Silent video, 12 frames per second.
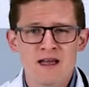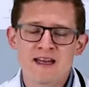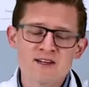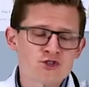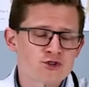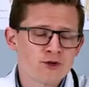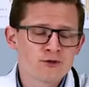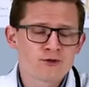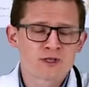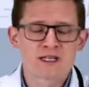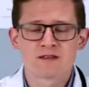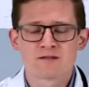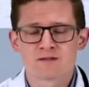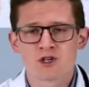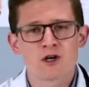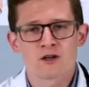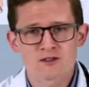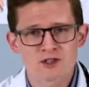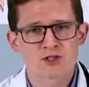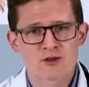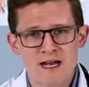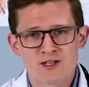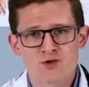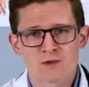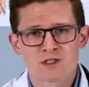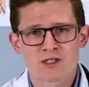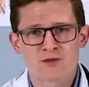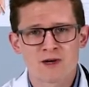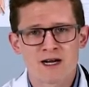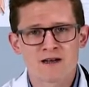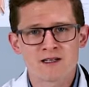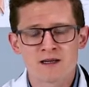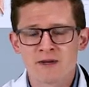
And it's true that dogs scratch once in a while.